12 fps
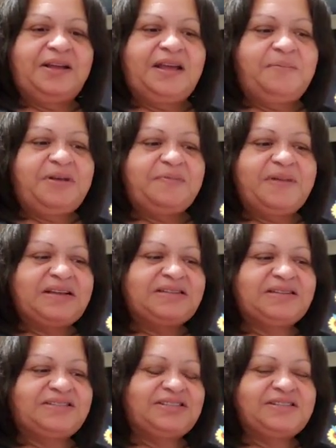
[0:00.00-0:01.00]
Give me
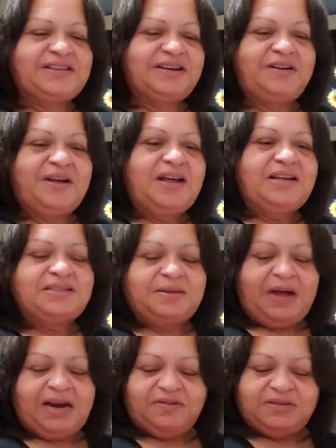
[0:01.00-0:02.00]
messages here.
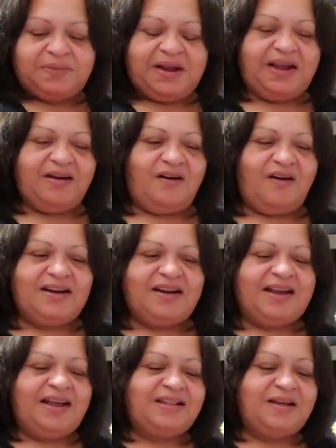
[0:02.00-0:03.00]
Somebody was playing hard
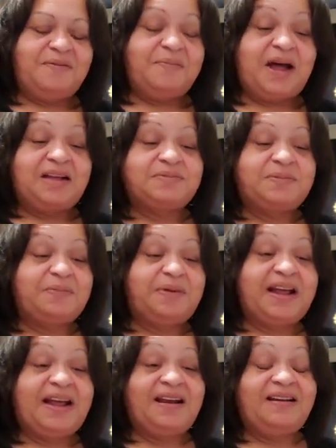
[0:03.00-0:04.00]
to get. They were possibly
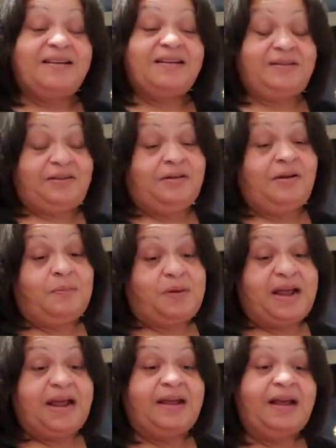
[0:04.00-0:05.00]
playing, you know,
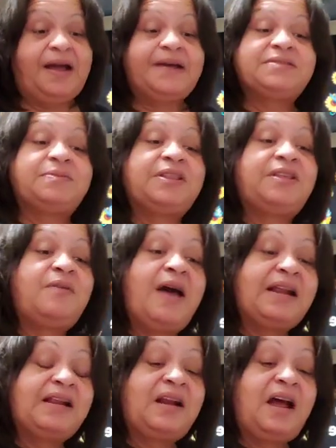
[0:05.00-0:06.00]
playing games with you,
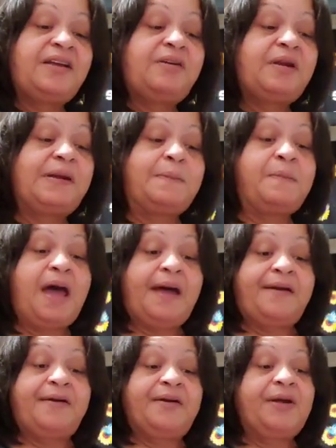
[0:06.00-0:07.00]
acting like you didn't
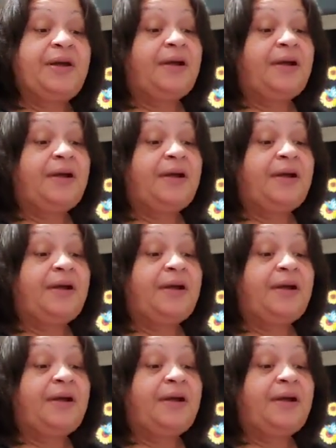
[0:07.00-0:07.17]
matter.